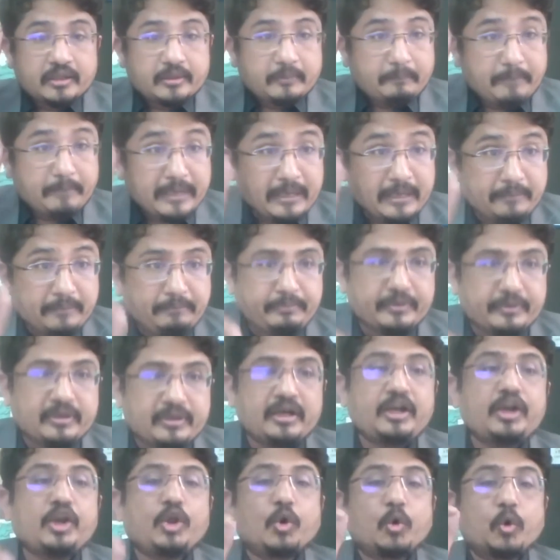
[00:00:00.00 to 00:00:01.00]

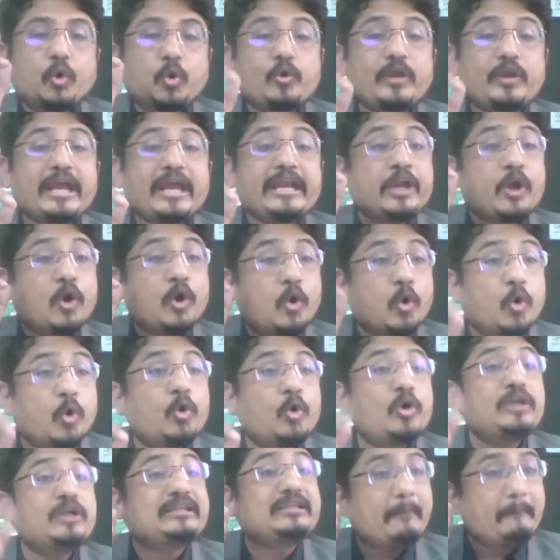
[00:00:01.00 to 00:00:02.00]
people who can
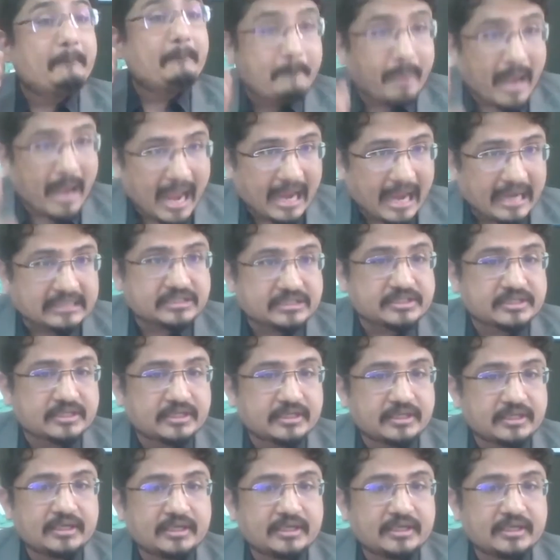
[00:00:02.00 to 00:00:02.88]
hold the bat,